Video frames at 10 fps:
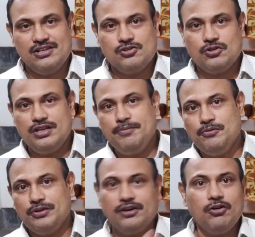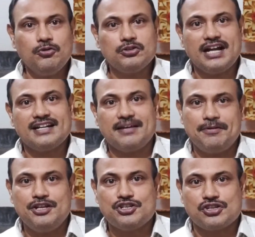So if you recall to that
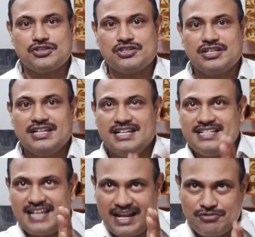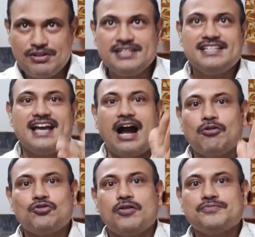definitions, it is actually the
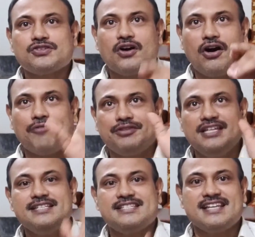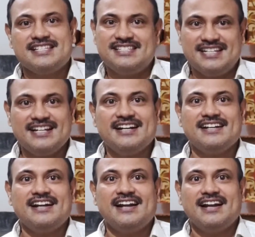outcomes of these
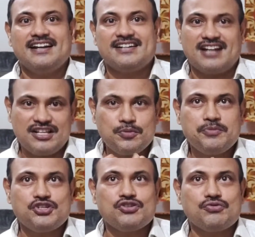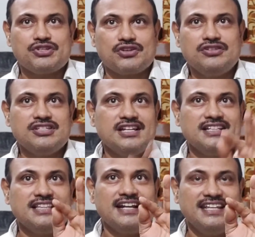general transformation equations
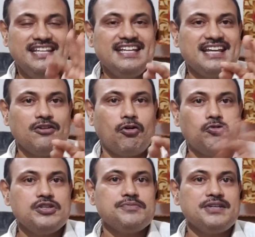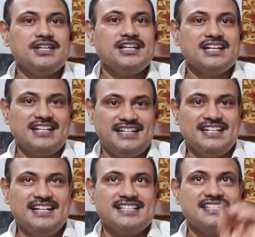that E can always be
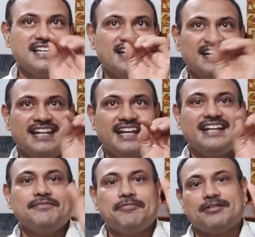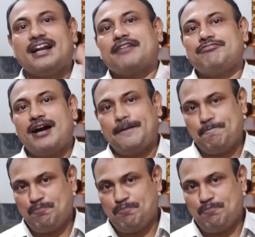written as negative of grad phi.